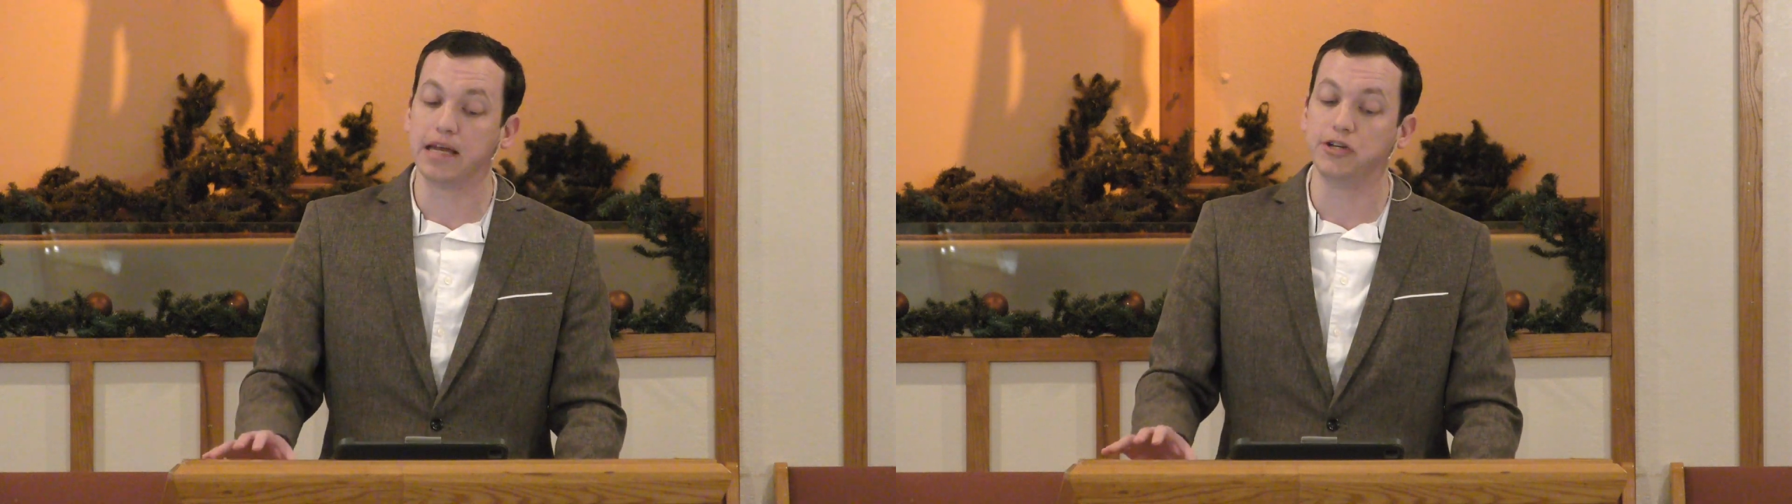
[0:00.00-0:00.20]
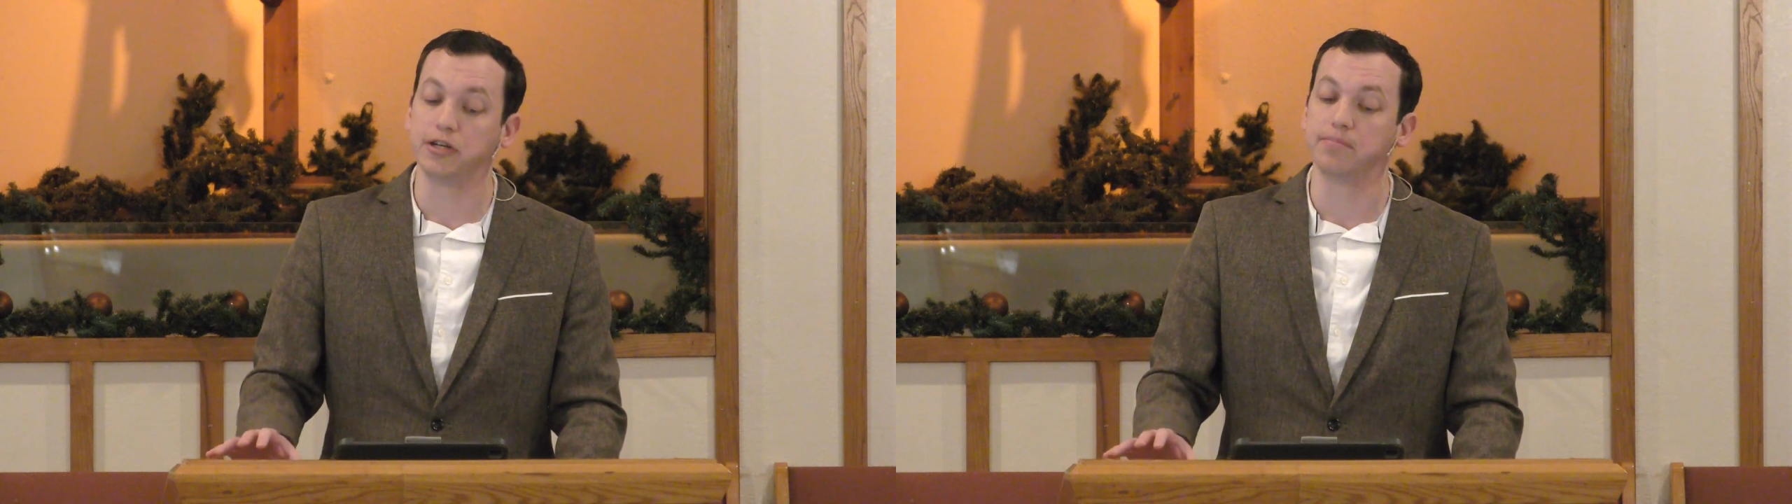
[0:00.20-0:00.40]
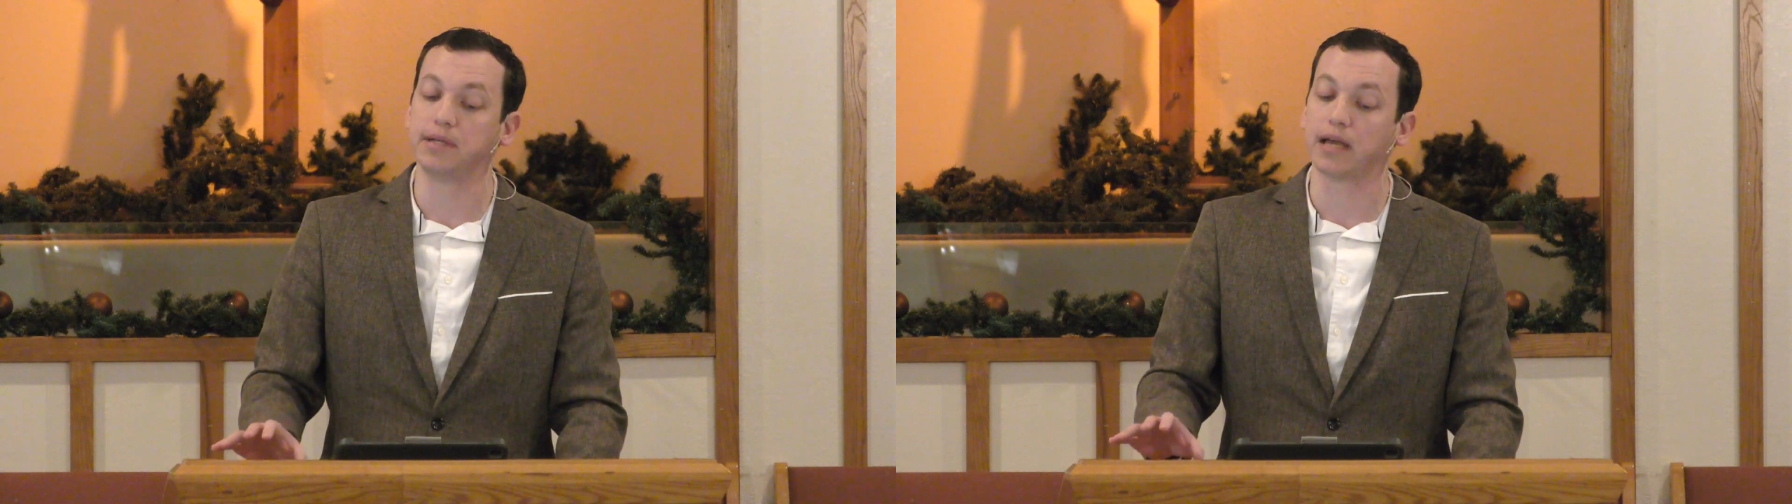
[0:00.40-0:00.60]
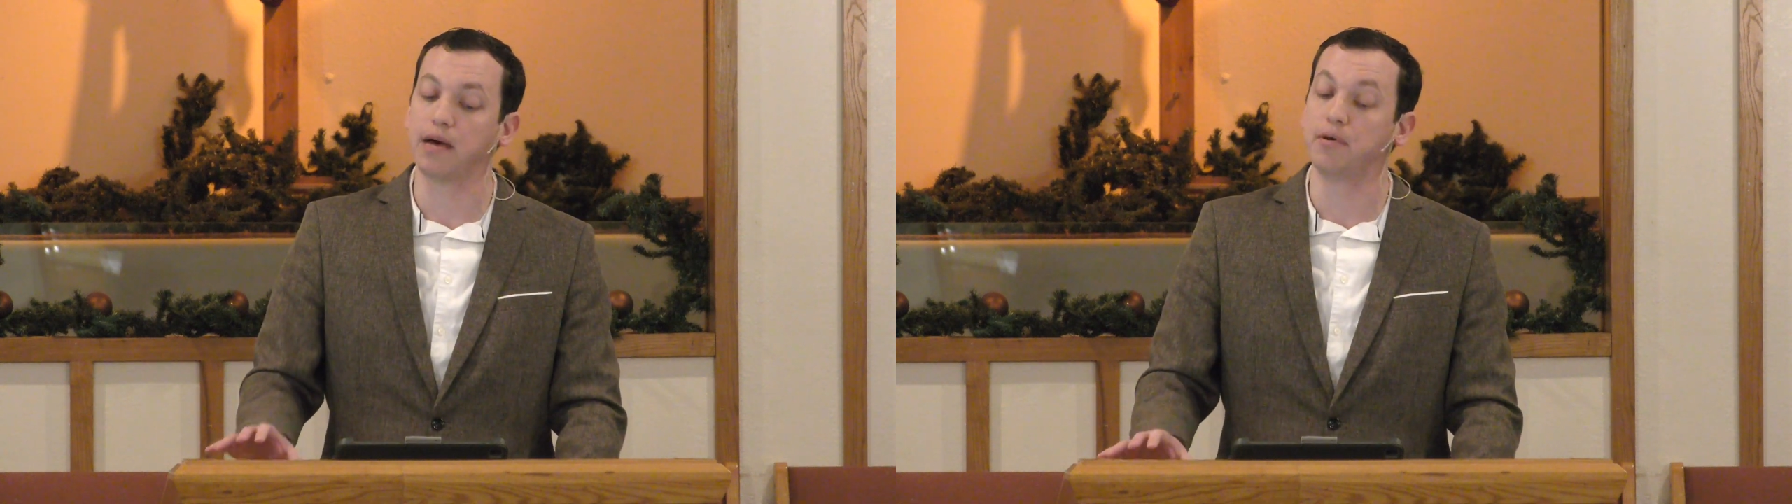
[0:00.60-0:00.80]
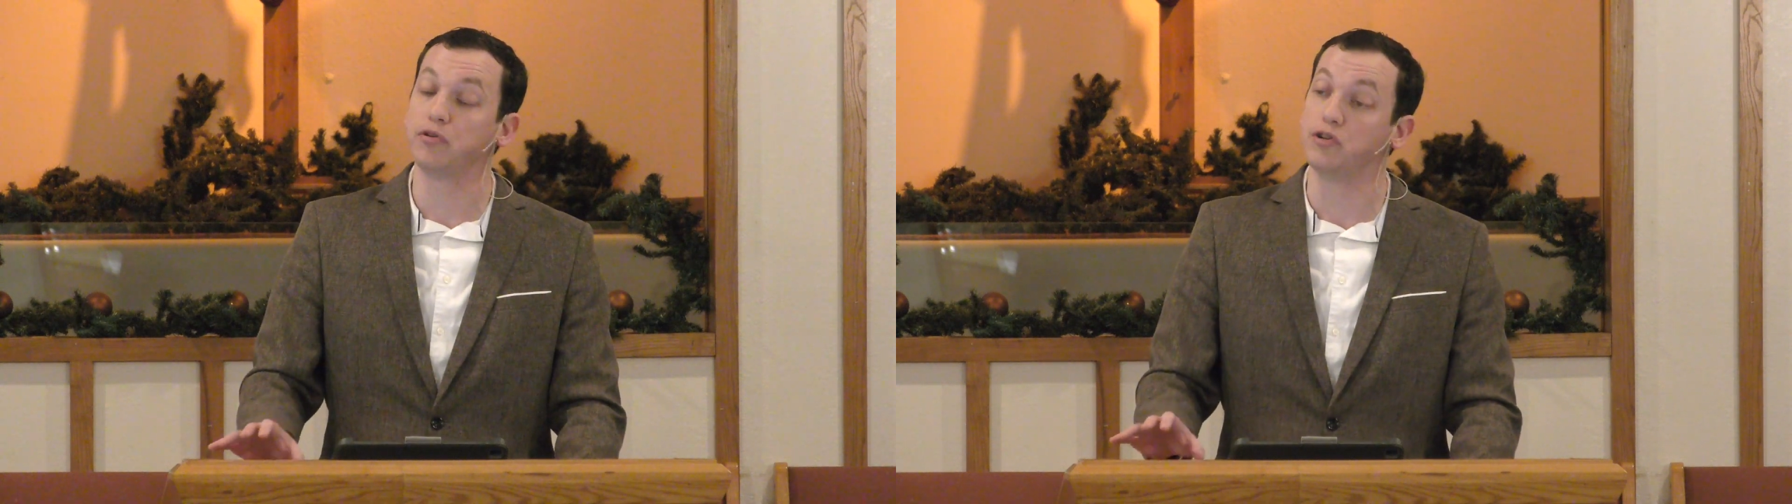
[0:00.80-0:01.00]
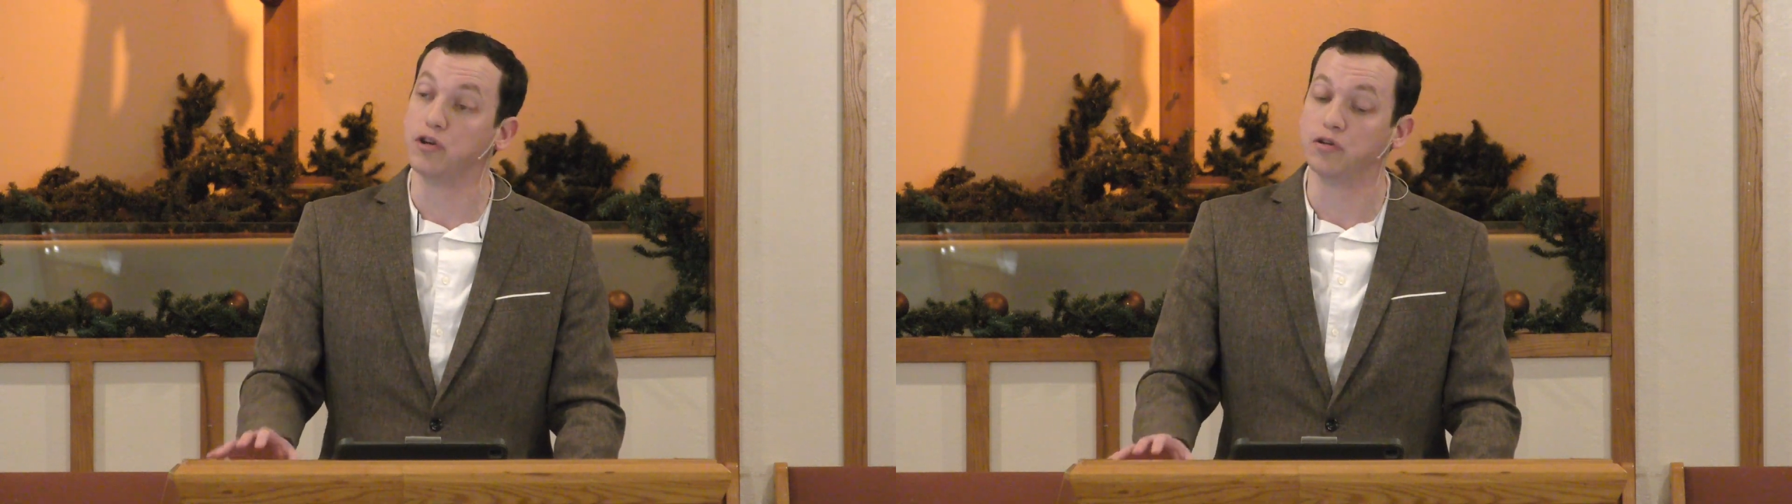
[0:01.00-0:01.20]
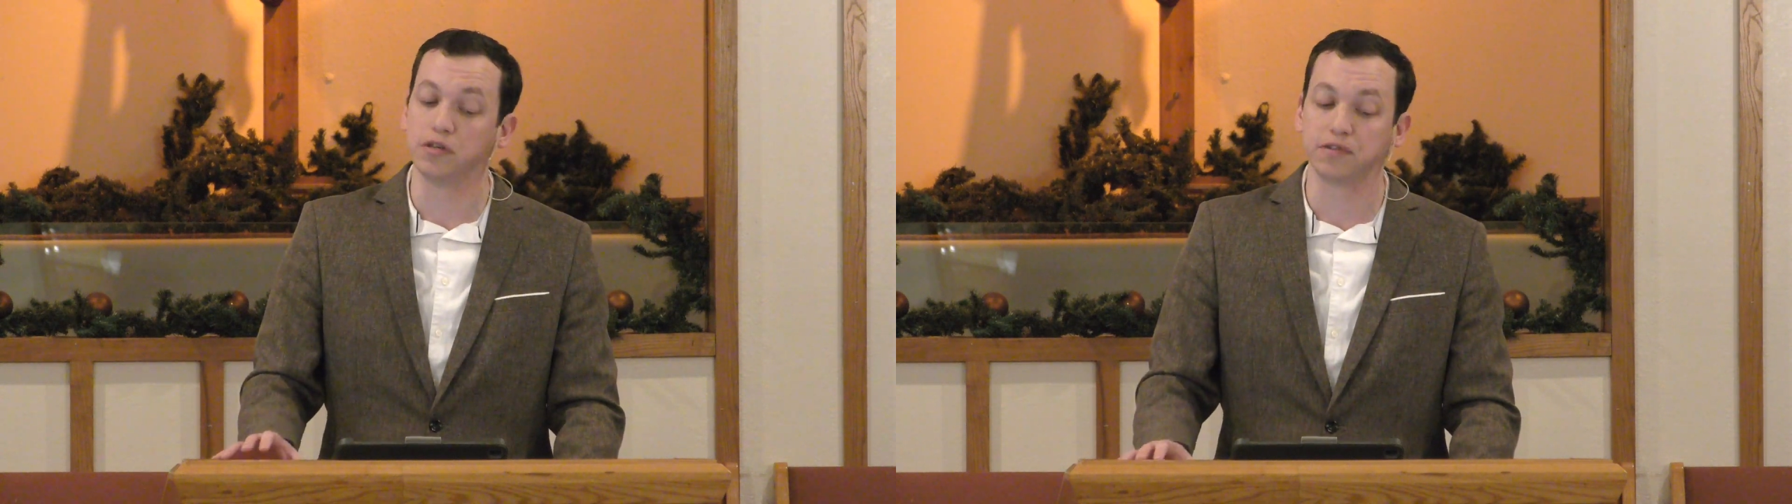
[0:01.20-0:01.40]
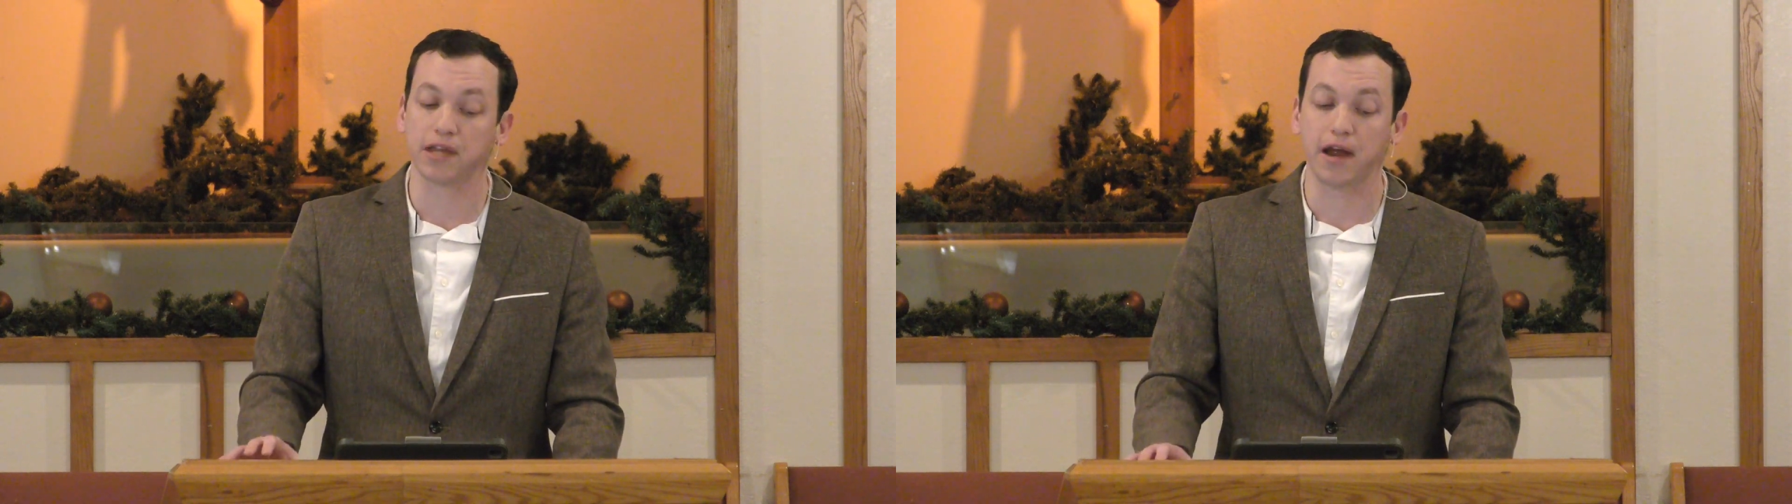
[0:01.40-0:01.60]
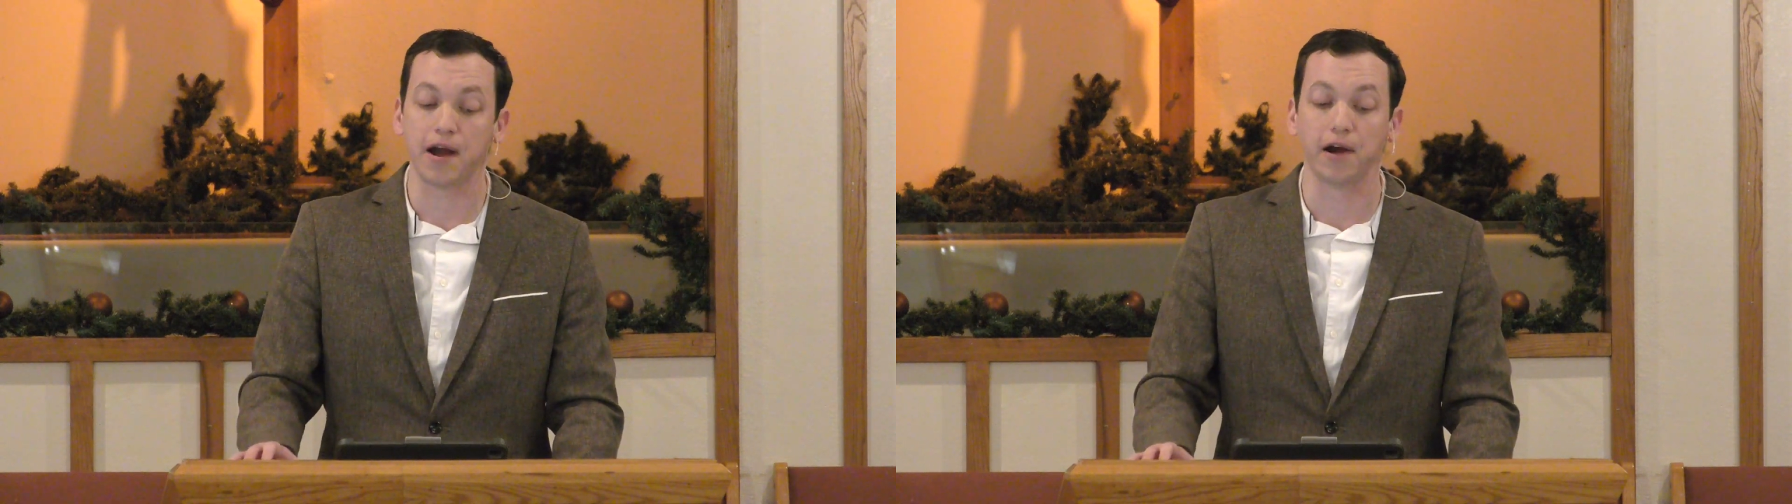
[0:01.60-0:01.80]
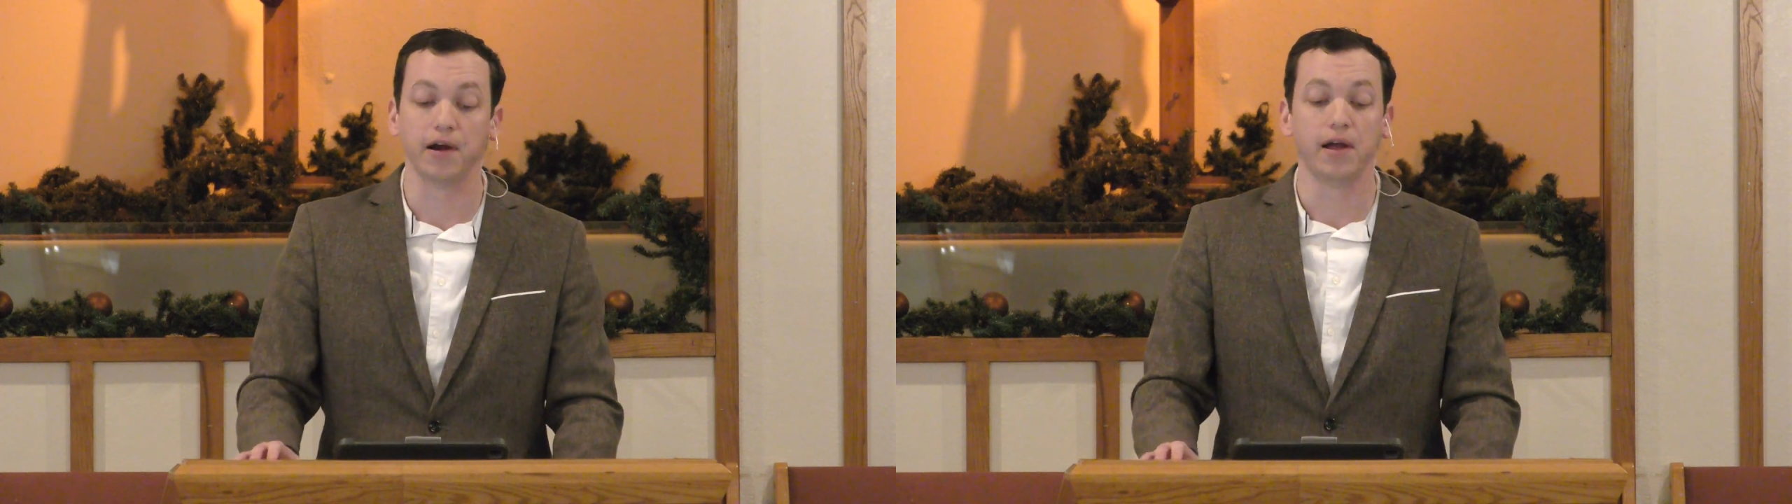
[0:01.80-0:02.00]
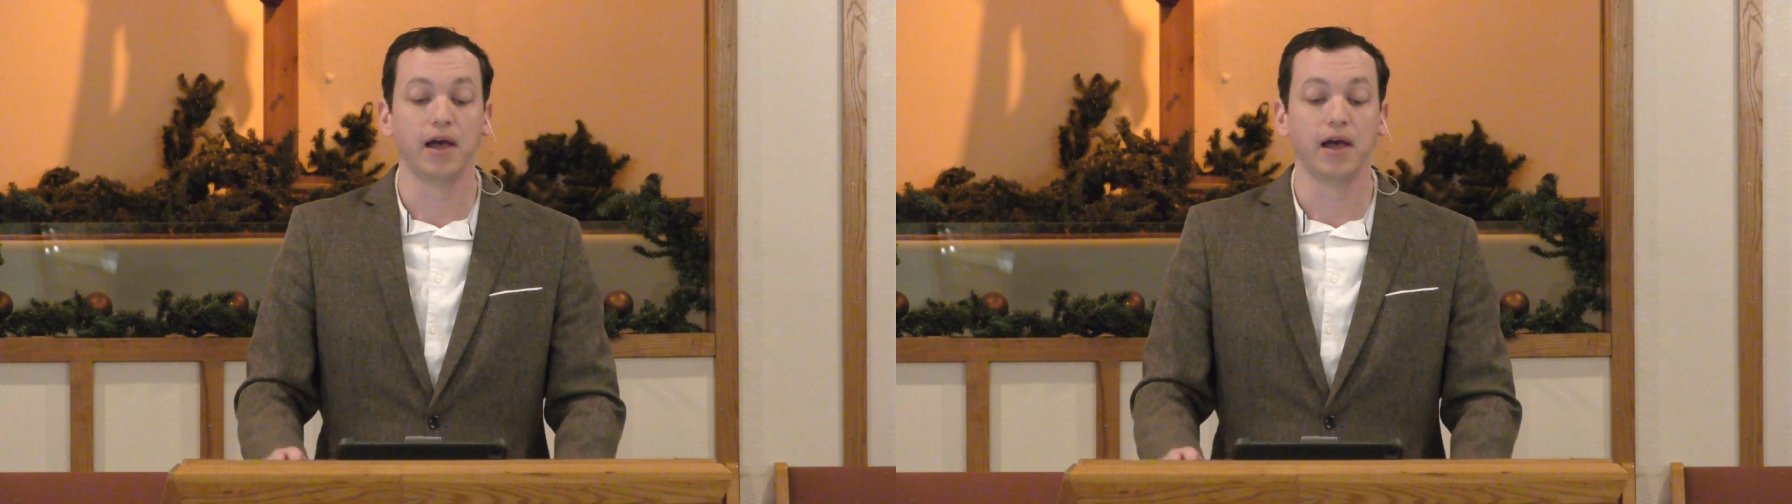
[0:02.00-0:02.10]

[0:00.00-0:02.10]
Egypt to come under Joseph's care